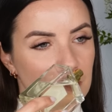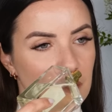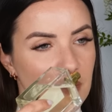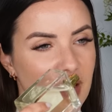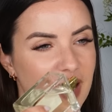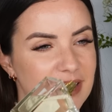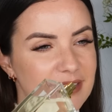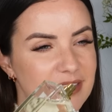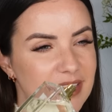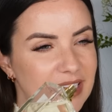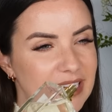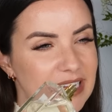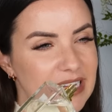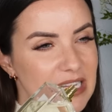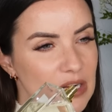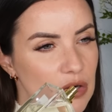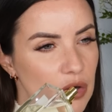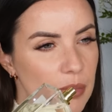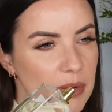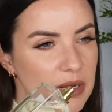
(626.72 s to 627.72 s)
adds a
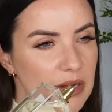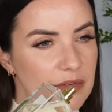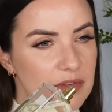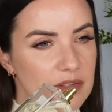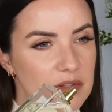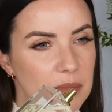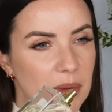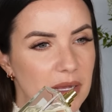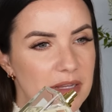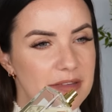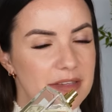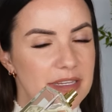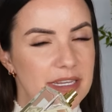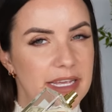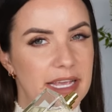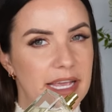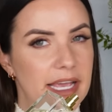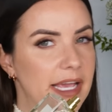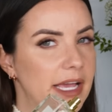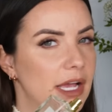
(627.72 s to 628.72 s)
little bit of a spicy
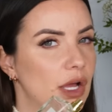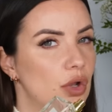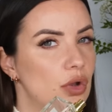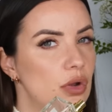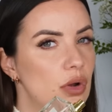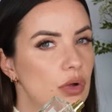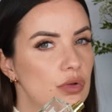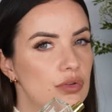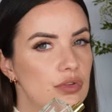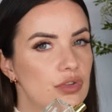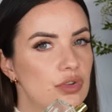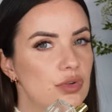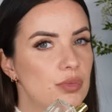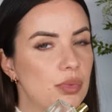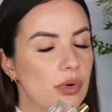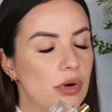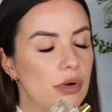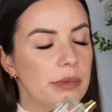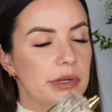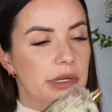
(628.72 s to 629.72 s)
kick, not too
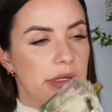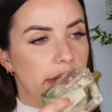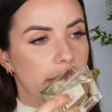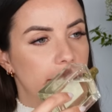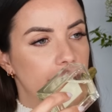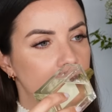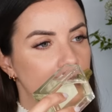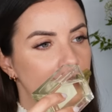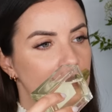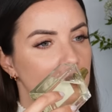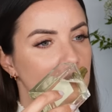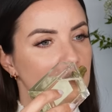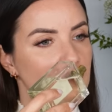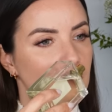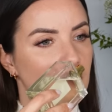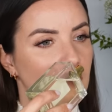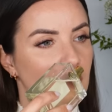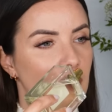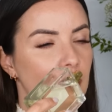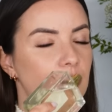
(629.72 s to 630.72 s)
prominent,
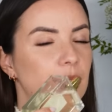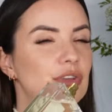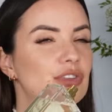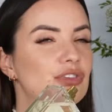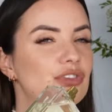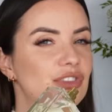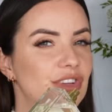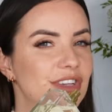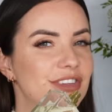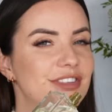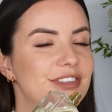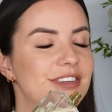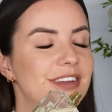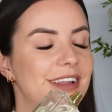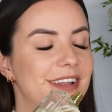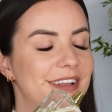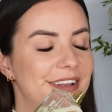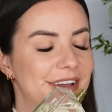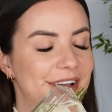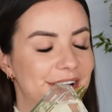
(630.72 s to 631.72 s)
but
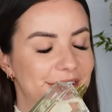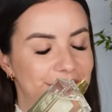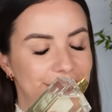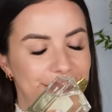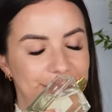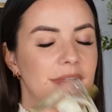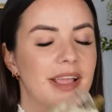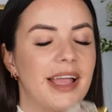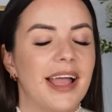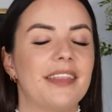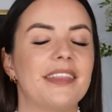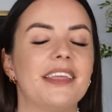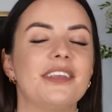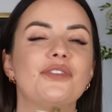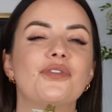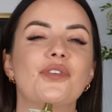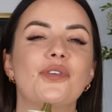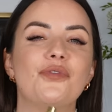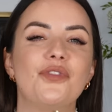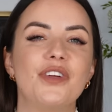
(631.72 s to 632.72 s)
just enough. And then
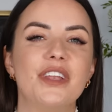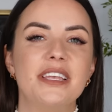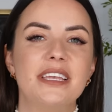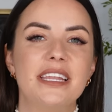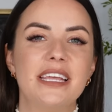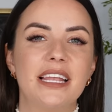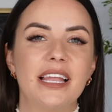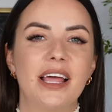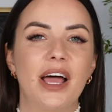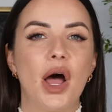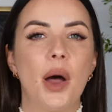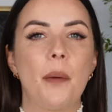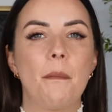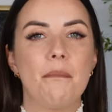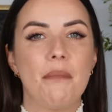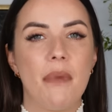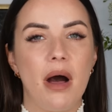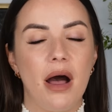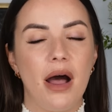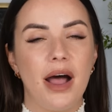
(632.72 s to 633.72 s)
you've got vanilla,
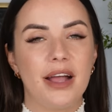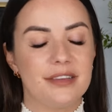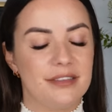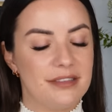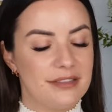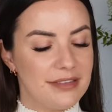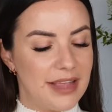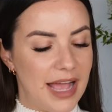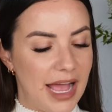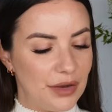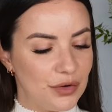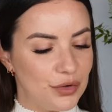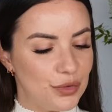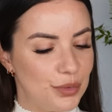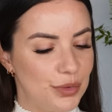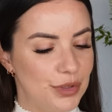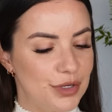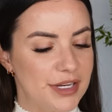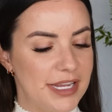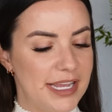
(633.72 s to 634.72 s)
myrrh, and
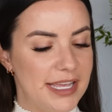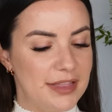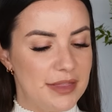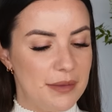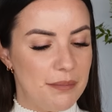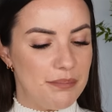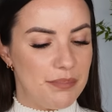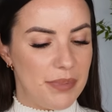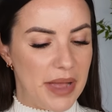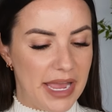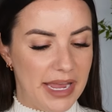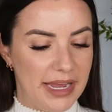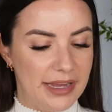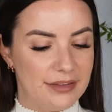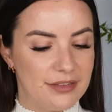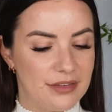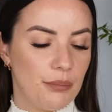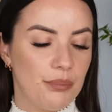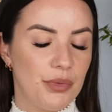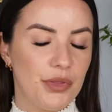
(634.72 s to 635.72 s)
sandalwood in the
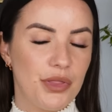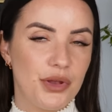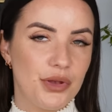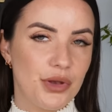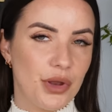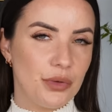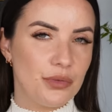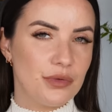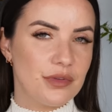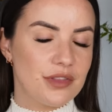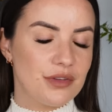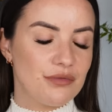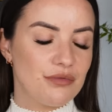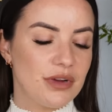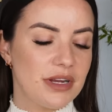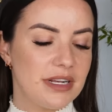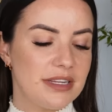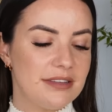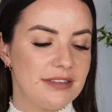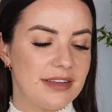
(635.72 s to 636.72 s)
base. But the notes that
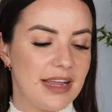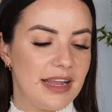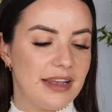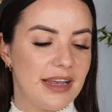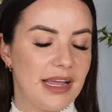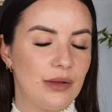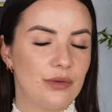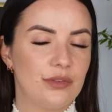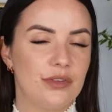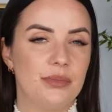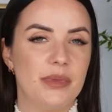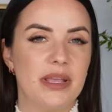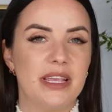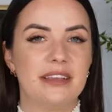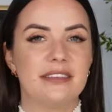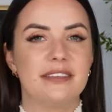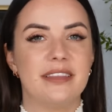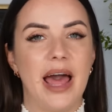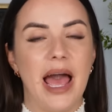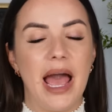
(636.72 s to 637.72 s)
really stand out to
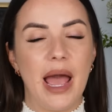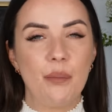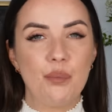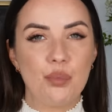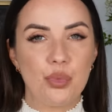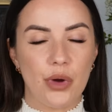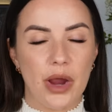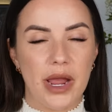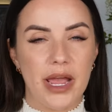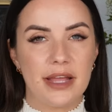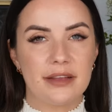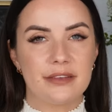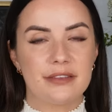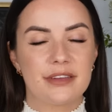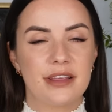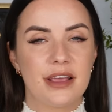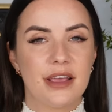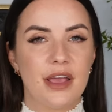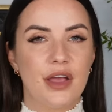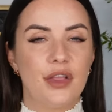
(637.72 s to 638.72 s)
me is the
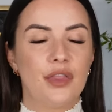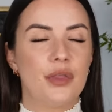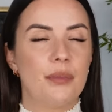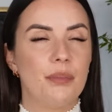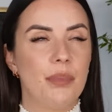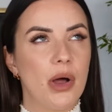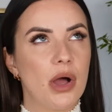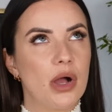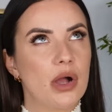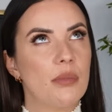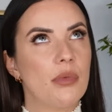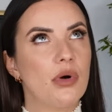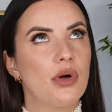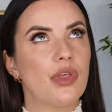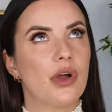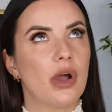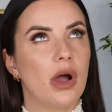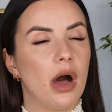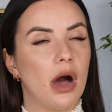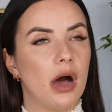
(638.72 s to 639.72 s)
ambrette, the
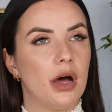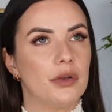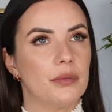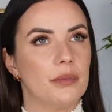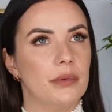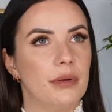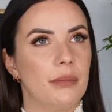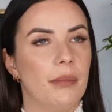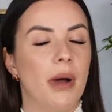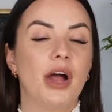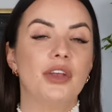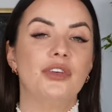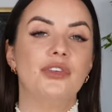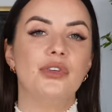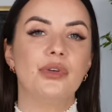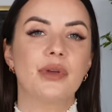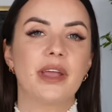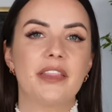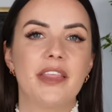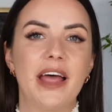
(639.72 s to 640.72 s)
bergamot, the cardamom. I
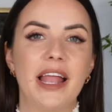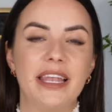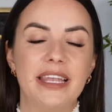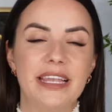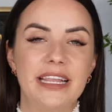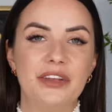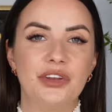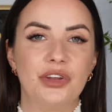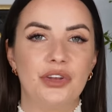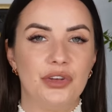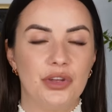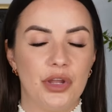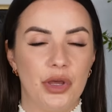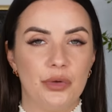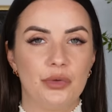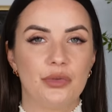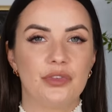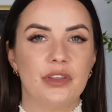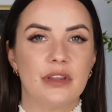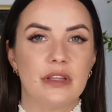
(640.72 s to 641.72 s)
do get that linen
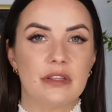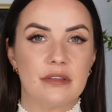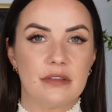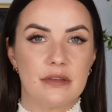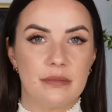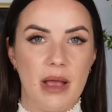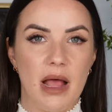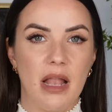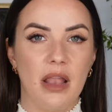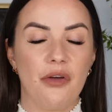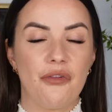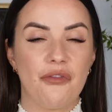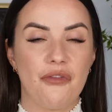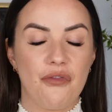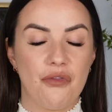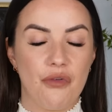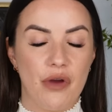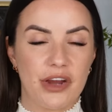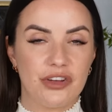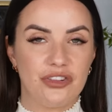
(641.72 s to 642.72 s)
note, so the smell of
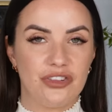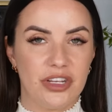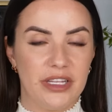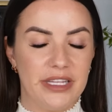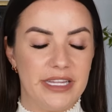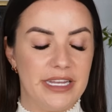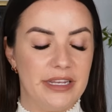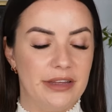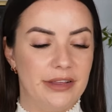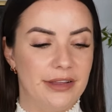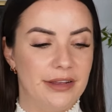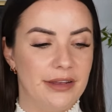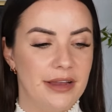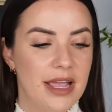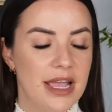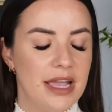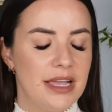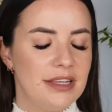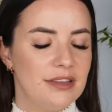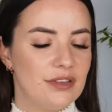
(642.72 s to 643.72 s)
fresh
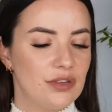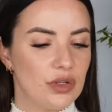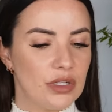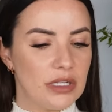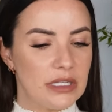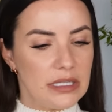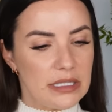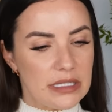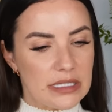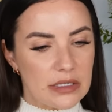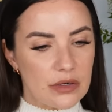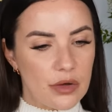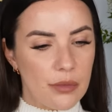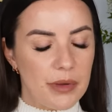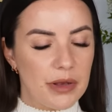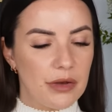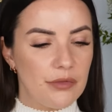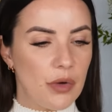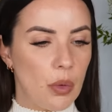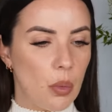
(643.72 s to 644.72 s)
linen. It's got a little
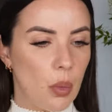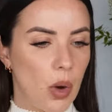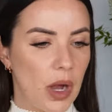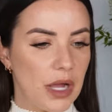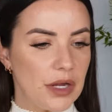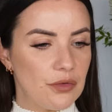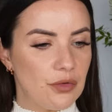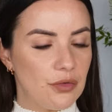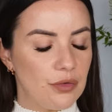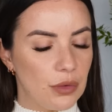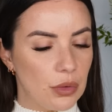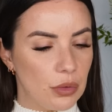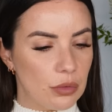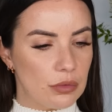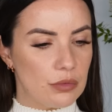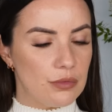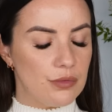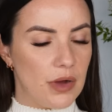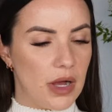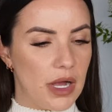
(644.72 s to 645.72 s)
bit of a white
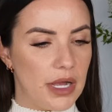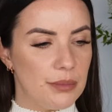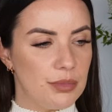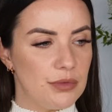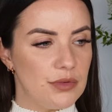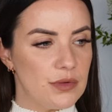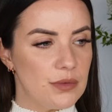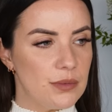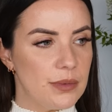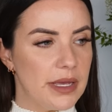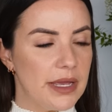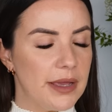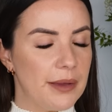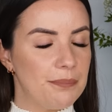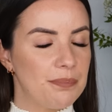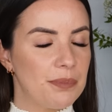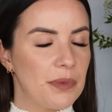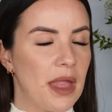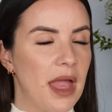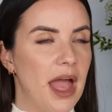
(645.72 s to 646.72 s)
floral vibe to
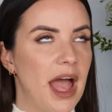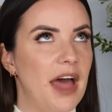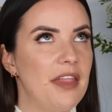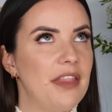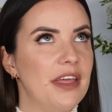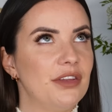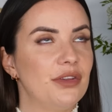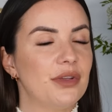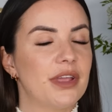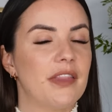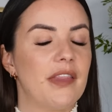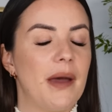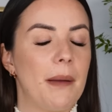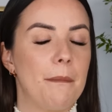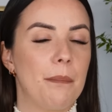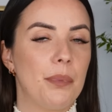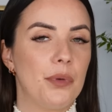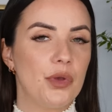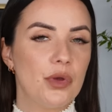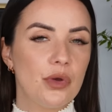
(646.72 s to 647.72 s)
it. And then you get
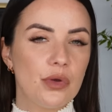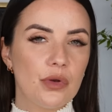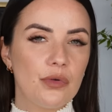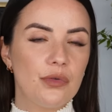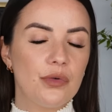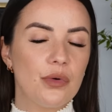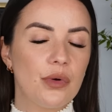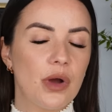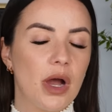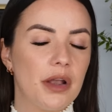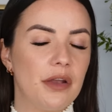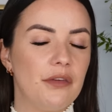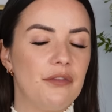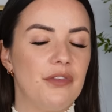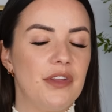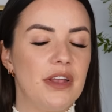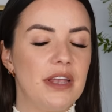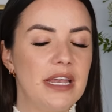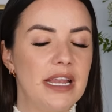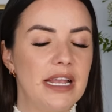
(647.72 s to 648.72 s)
that beautiful kind
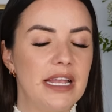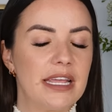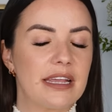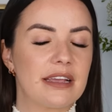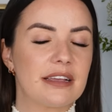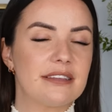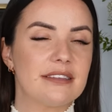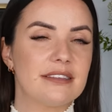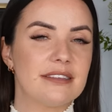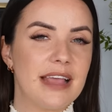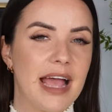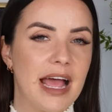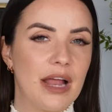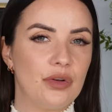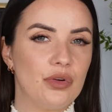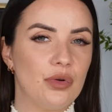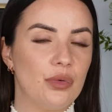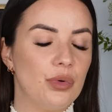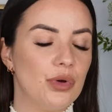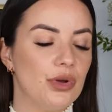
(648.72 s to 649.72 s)
of vanillic
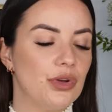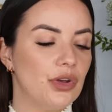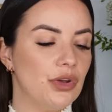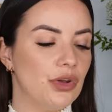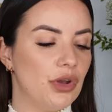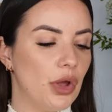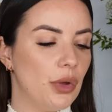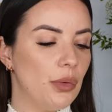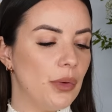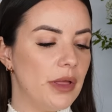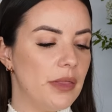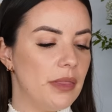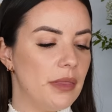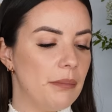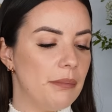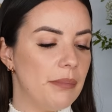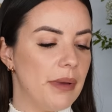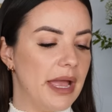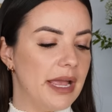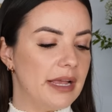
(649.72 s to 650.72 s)
sandalwood note in
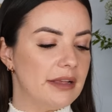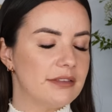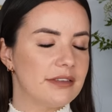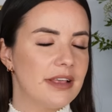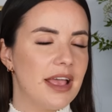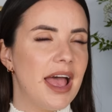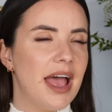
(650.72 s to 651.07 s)
the base.